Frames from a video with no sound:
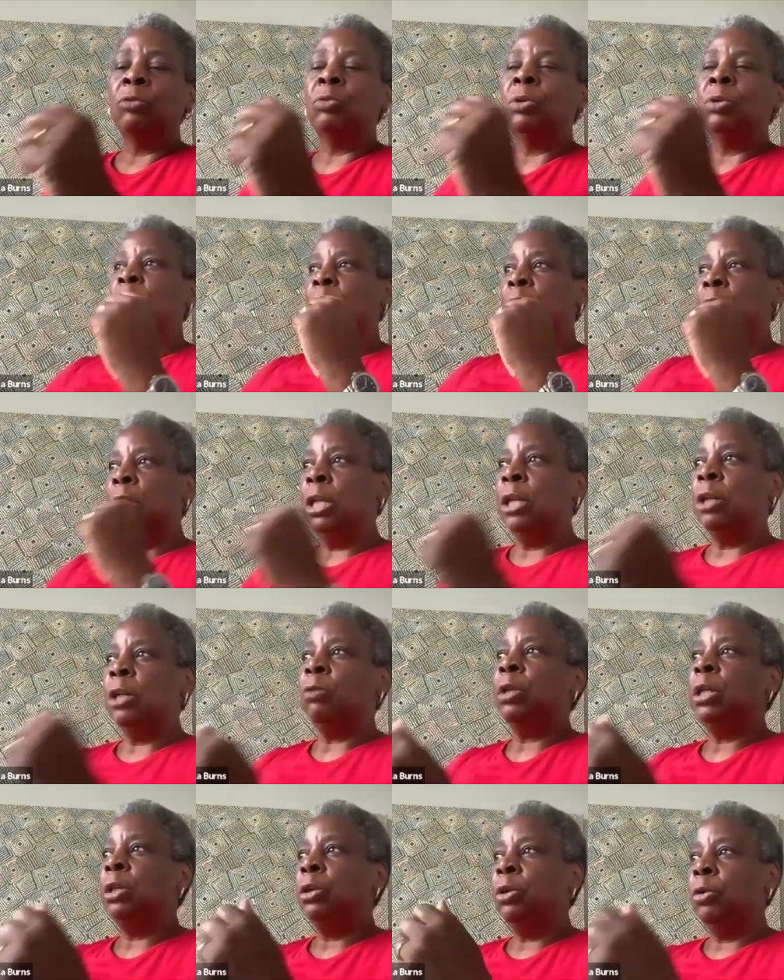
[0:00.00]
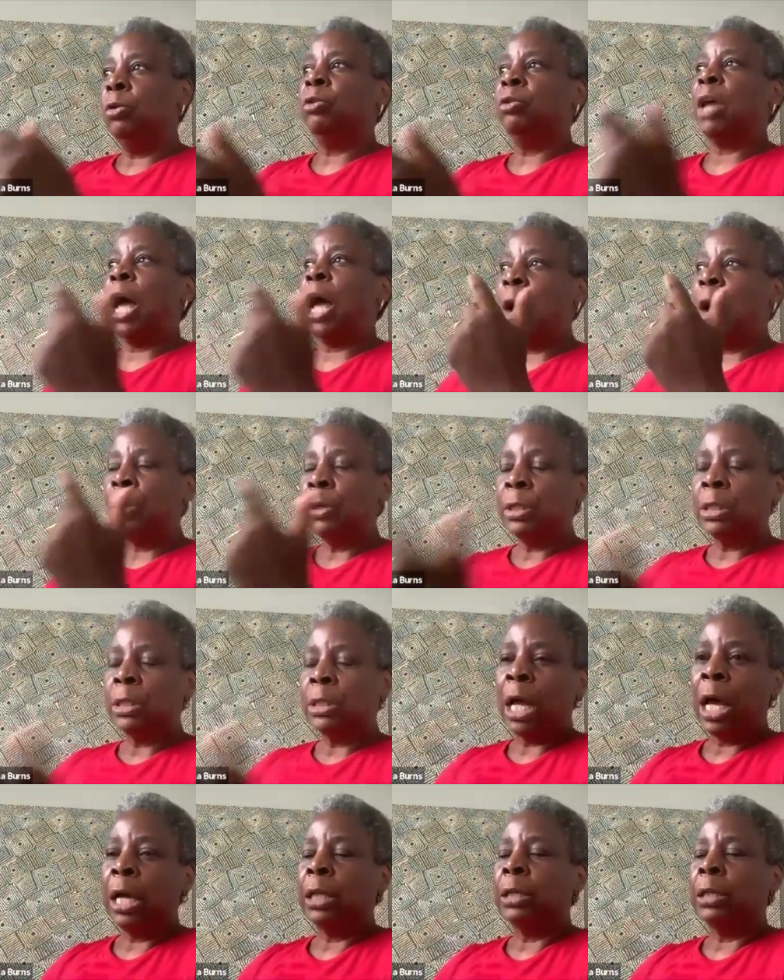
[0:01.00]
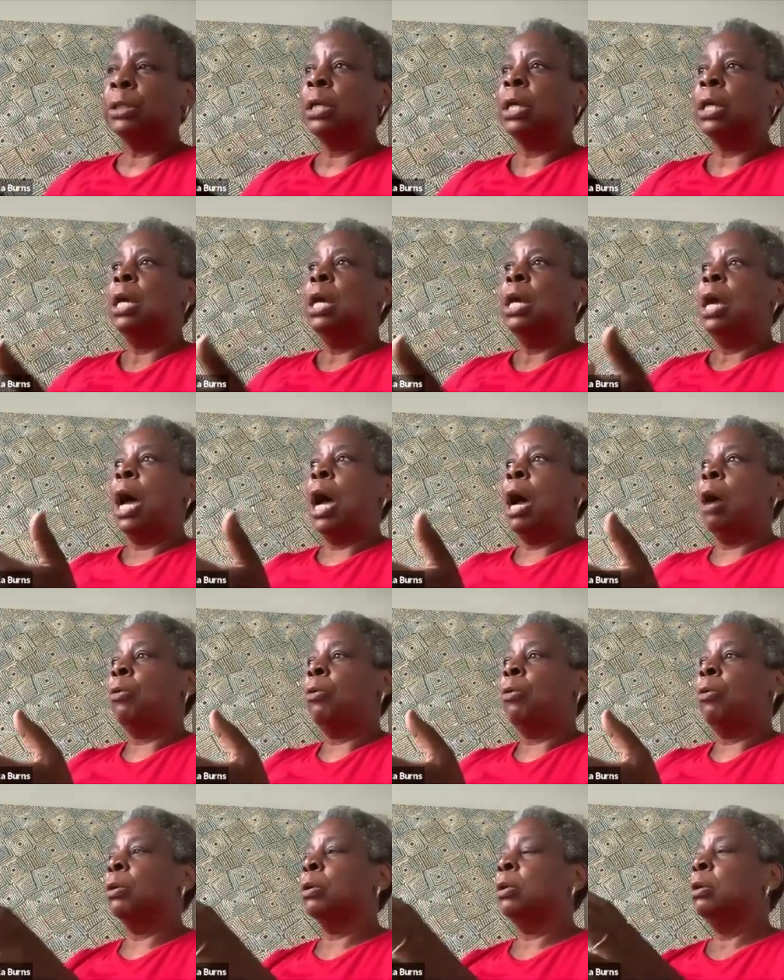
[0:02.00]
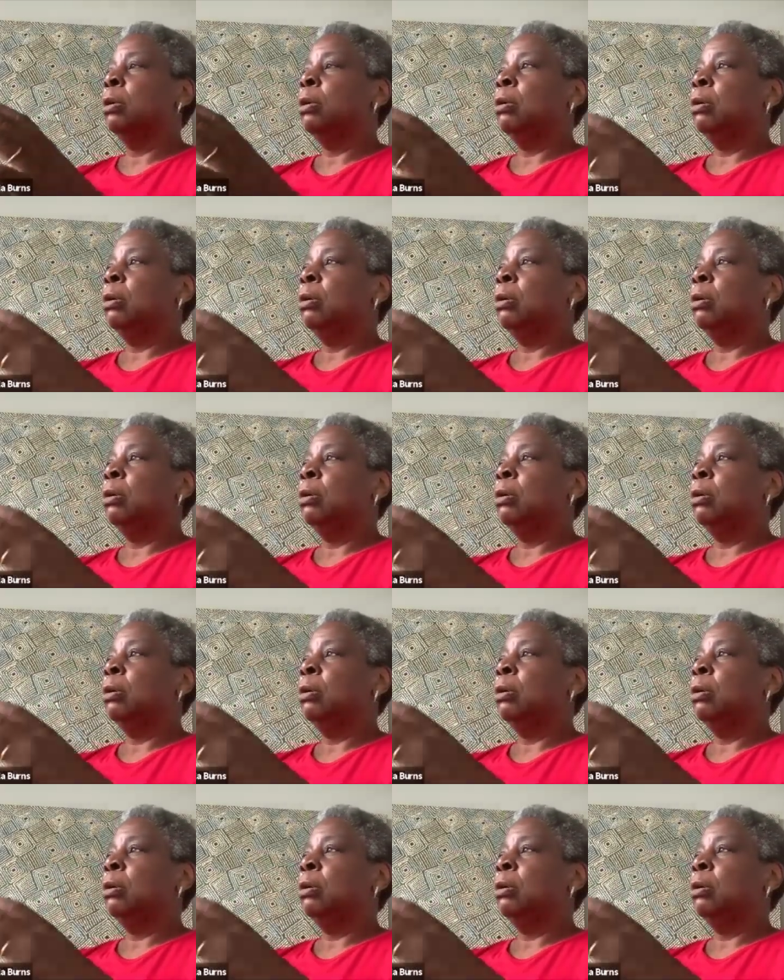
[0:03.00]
We should literally use our size, our